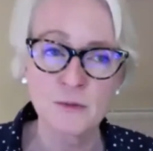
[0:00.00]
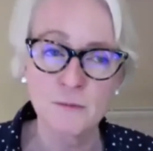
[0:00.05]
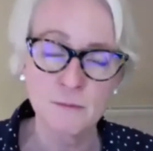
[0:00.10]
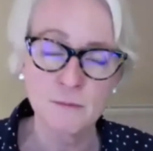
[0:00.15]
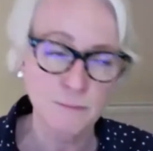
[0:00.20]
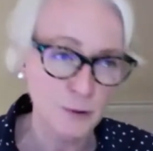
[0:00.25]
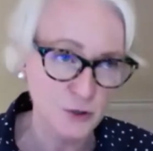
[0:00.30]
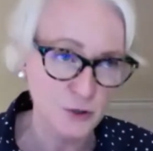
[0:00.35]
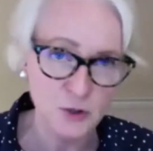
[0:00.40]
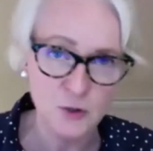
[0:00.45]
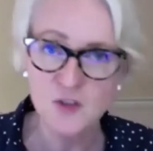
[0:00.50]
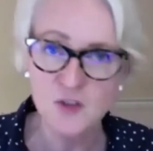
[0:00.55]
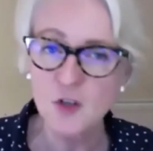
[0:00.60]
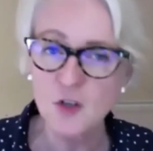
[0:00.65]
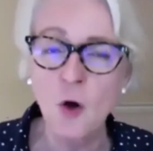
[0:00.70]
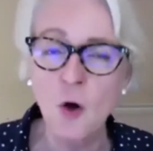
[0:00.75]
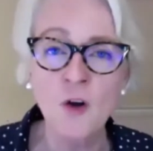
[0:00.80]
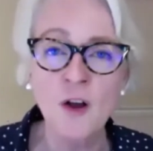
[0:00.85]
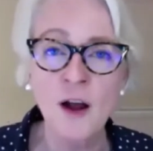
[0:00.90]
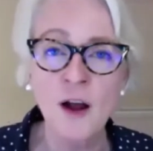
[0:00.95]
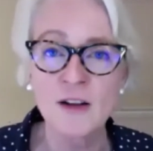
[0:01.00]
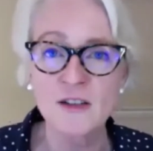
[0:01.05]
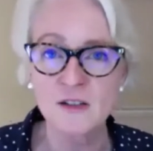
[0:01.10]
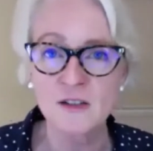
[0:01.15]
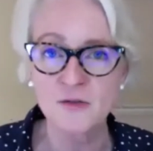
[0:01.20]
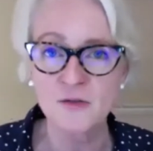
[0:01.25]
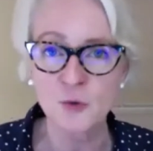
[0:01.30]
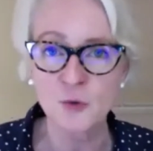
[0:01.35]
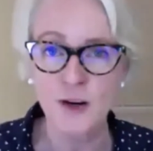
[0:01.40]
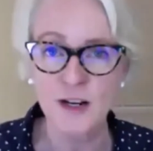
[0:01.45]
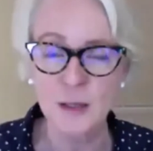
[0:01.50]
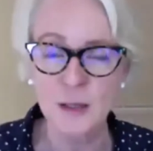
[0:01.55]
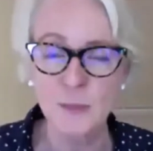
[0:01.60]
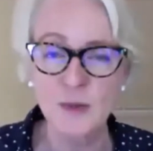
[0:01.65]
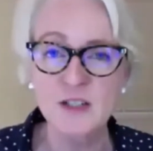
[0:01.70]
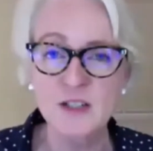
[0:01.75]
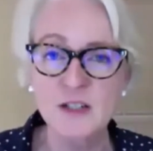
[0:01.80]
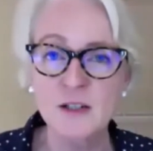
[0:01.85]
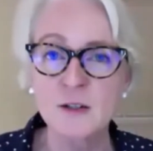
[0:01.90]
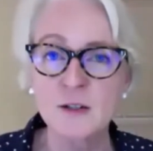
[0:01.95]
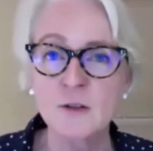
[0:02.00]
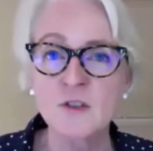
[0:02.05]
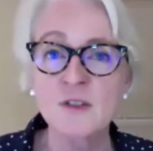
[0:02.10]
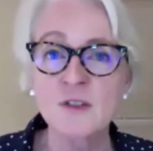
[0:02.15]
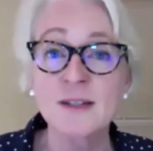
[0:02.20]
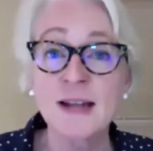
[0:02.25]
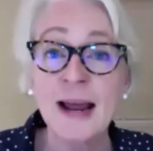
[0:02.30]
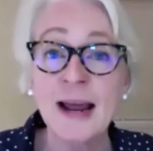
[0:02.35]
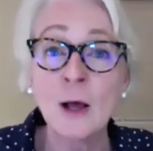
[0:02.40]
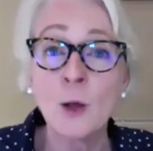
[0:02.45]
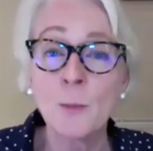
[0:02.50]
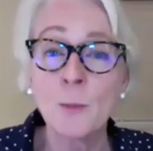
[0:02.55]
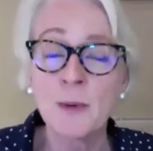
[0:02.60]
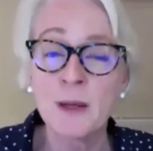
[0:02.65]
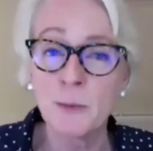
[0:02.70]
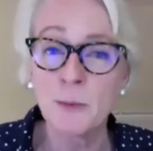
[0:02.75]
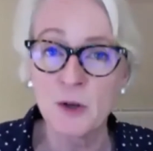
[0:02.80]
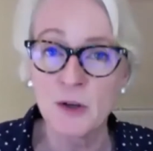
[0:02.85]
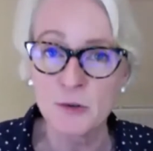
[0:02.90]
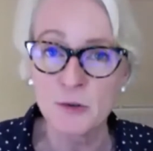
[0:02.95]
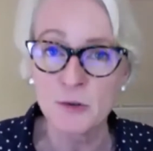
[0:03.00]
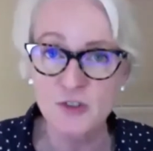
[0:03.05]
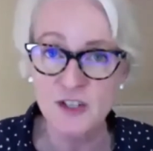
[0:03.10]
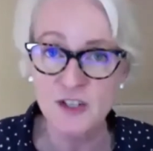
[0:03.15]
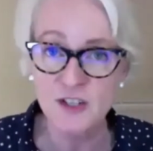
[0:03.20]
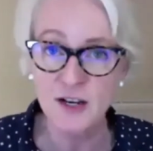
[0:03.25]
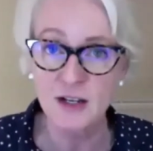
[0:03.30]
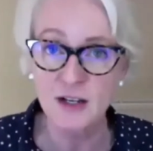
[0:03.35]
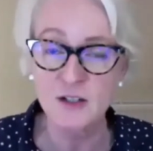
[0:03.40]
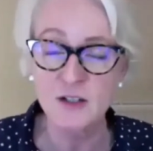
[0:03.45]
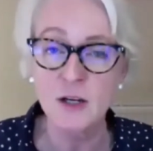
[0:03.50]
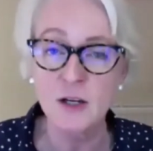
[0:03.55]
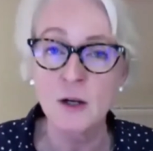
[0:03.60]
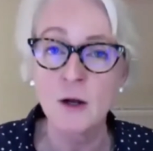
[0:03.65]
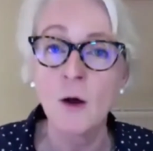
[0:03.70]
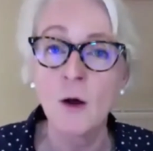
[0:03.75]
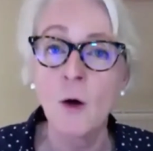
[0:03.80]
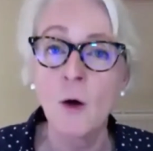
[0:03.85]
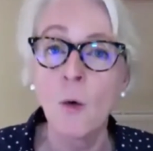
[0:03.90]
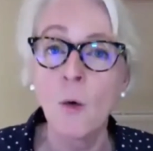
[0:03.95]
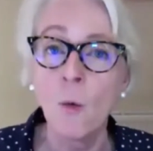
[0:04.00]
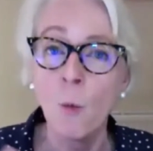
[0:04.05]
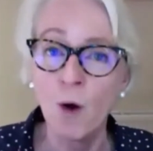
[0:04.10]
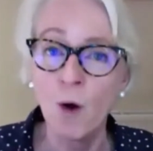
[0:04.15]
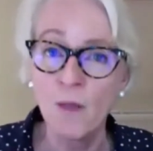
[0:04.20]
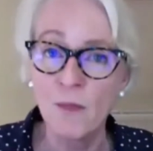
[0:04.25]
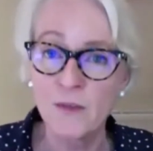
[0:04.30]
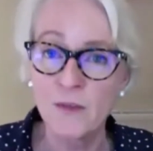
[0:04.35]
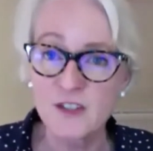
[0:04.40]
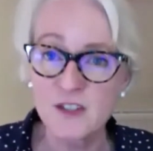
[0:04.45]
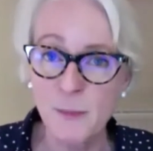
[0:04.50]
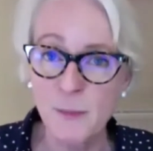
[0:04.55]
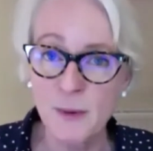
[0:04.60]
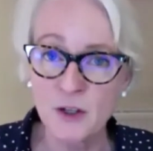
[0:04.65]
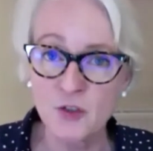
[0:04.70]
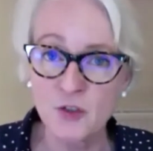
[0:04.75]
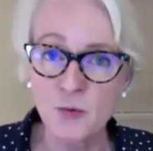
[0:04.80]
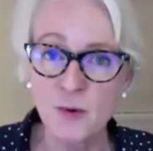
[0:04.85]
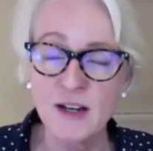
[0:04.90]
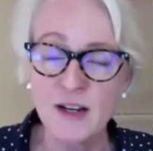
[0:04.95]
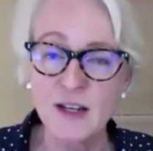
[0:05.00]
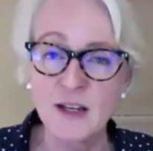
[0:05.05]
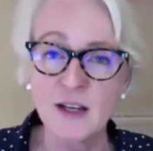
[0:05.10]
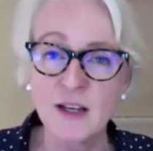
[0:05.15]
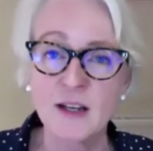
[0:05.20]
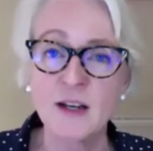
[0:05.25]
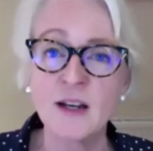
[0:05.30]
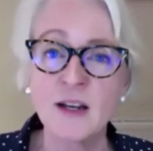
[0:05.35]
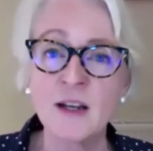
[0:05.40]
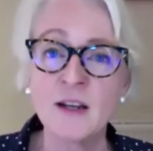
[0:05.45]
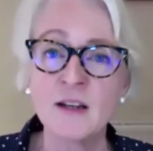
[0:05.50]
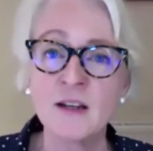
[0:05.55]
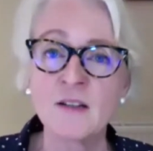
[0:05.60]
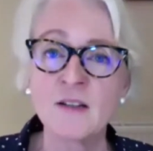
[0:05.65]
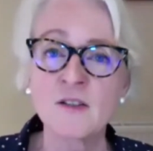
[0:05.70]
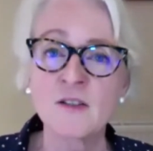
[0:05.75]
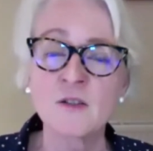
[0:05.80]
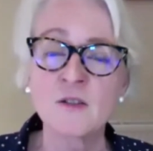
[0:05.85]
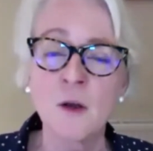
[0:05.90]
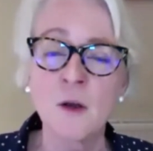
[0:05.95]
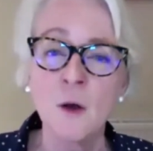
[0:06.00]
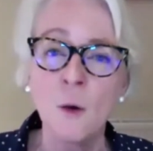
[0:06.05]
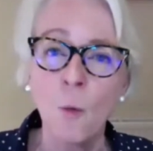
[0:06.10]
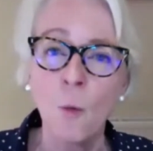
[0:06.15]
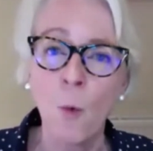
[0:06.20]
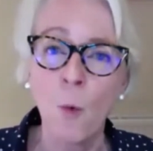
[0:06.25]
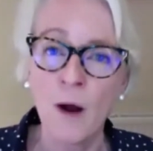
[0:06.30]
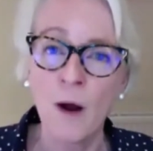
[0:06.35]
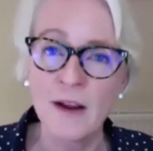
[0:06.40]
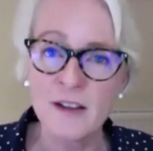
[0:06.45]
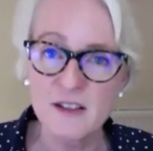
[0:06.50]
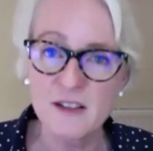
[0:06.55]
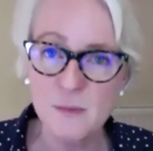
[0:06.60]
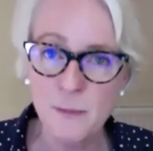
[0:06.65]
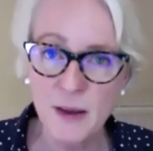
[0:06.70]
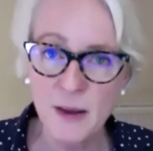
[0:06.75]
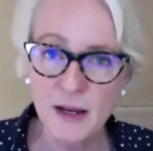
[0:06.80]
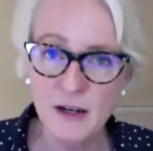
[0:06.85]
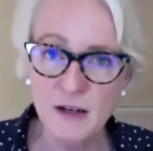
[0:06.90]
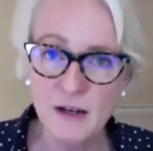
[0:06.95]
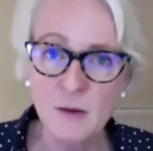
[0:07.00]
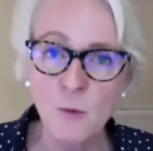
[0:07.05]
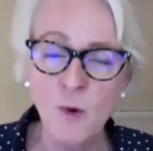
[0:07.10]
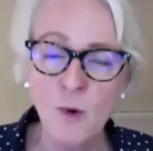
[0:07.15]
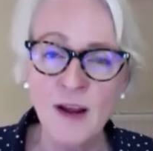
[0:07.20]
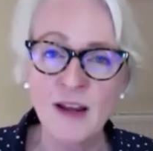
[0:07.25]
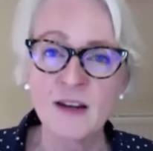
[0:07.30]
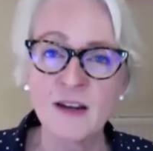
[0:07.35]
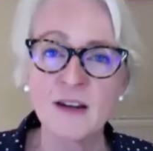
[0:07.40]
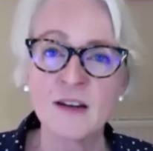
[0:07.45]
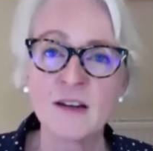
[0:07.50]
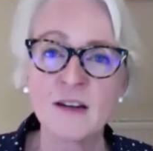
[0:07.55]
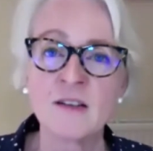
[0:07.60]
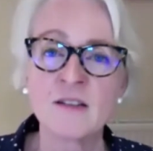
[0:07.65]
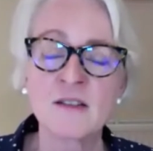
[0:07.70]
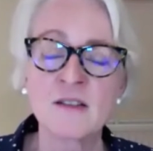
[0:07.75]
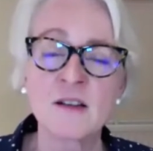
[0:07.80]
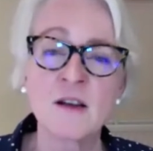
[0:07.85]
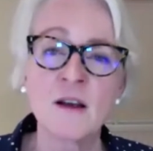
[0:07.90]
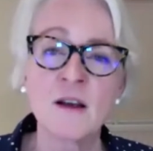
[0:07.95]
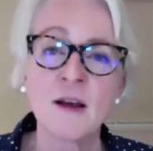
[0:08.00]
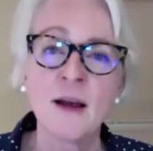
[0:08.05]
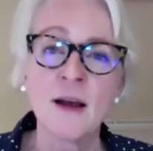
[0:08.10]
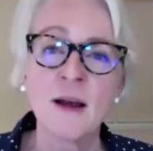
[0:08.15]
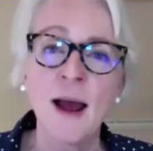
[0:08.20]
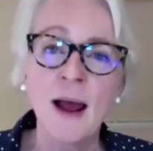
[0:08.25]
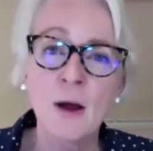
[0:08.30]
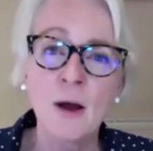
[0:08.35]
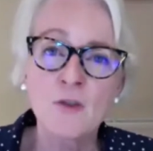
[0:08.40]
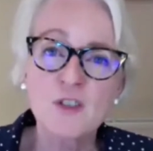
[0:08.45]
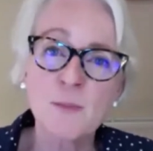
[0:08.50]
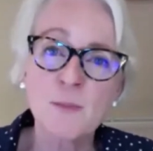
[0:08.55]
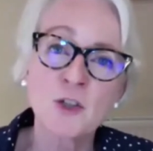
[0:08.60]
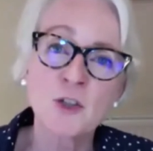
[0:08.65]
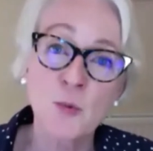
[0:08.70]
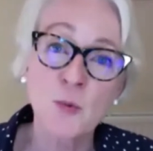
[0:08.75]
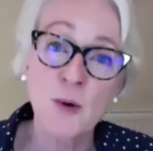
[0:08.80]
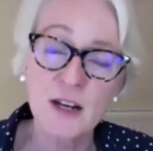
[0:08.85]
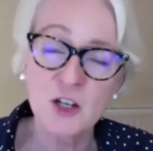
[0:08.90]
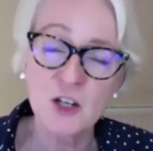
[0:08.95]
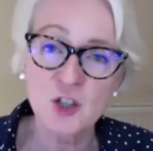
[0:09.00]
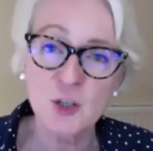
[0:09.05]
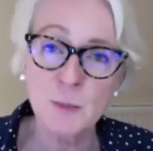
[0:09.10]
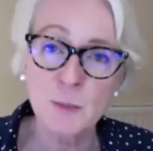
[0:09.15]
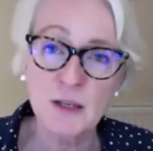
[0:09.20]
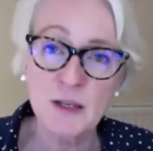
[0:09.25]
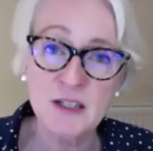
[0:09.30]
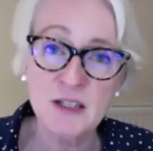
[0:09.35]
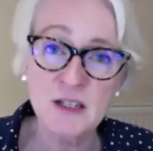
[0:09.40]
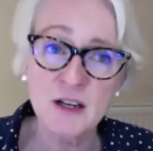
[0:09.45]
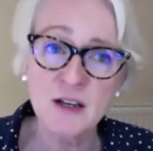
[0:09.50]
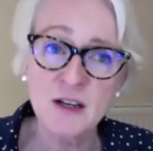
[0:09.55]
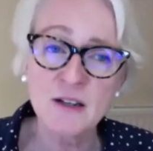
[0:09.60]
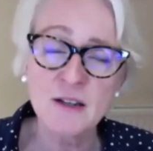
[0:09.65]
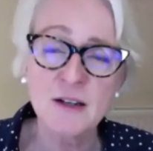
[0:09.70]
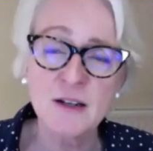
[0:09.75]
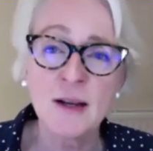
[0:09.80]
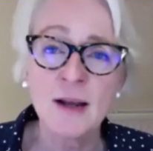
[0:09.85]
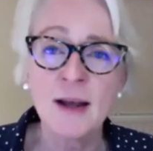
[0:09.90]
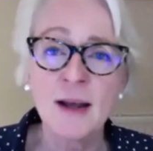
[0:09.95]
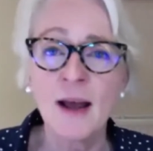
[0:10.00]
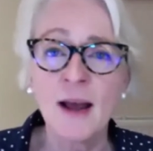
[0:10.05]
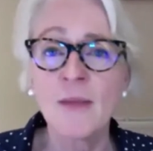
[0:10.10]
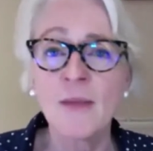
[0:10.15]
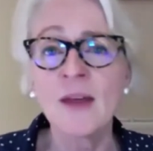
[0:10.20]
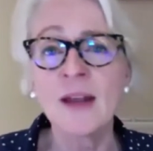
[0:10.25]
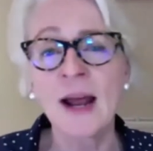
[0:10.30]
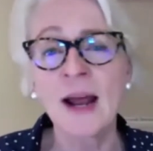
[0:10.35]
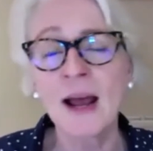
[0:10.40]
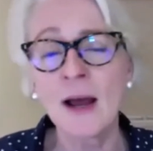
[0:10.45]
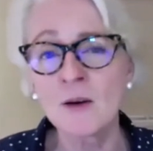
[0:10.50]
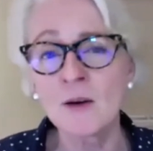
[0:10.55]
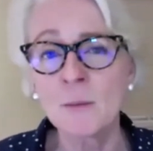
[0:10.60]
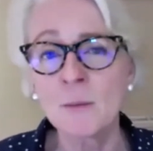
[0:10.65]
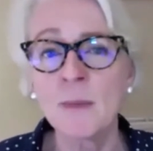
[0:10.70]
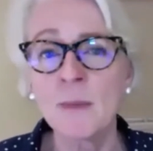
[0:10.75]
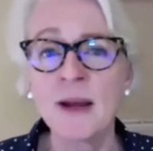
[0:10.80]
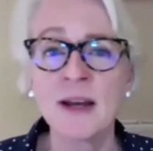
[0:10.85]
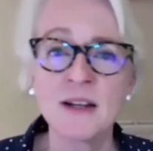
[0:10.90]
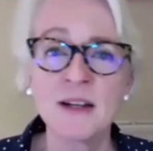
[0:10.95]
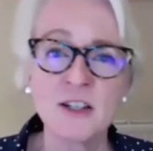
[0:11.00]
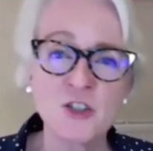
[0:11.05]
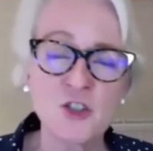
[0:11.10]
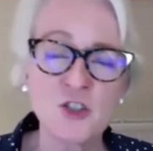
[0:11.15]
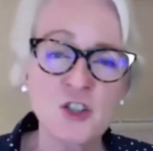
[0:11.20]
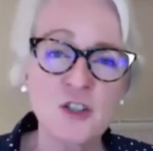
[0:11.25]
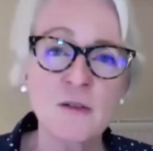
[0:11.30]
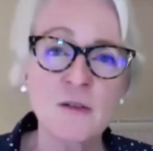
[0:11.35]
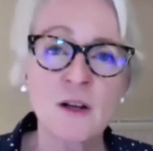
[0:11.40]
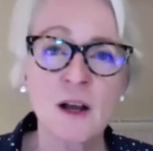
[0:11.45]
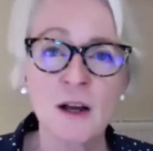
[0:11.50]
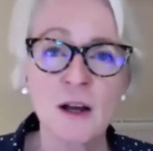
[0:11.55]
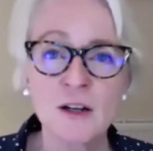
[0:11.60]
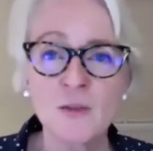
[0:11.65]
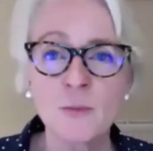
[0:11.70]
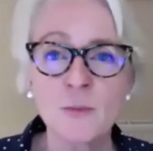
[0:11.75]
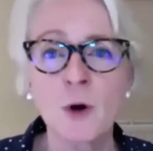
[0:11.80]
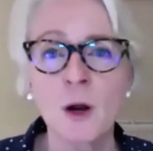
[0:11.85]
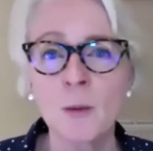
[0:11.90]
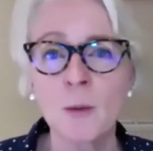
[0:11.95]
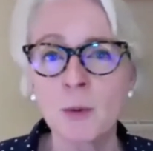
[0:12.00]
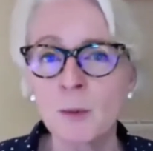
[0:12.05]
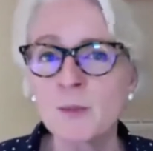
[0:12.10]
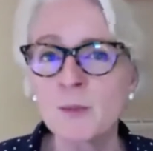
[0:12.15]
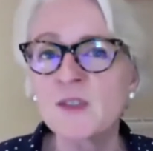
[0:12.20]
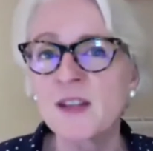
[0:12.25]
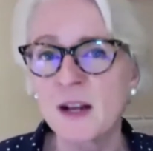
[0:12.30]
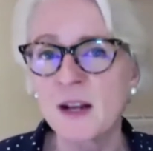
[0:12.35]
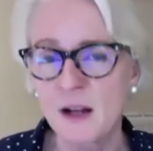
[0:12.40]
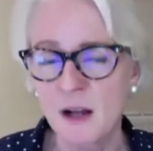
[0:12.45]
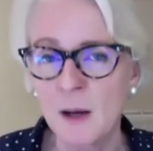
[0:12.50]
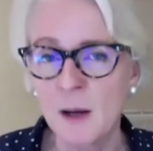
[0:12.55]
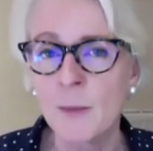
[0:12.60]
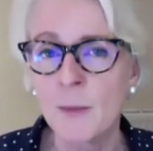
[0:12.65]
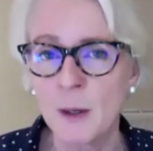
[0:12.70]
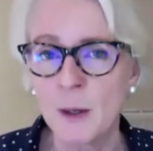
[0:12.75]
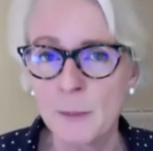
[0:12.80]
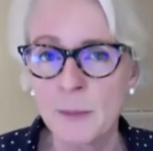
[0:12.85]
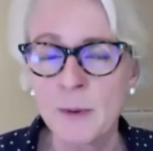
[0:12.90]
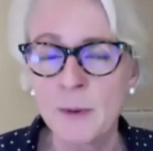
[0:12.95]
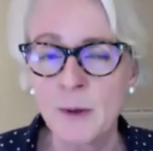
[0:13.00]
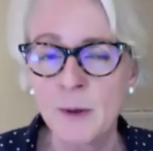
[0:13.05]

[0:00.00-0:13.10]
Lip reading: produced all kinds of training materials to help people understand what the smell training kit is, why it's made the way it is, how smell training should be done, and then how to manage the kind of problems that come up.